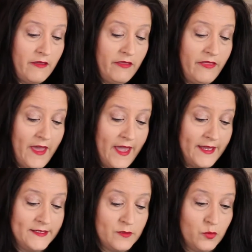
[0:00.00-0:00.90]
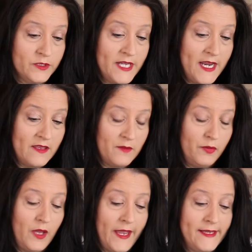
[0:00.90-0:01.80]
that will take the
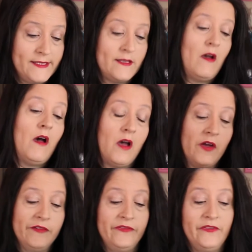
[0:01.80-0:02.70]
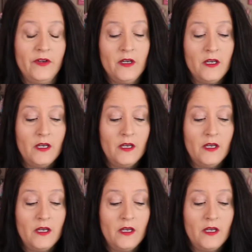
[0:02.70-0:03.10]
place of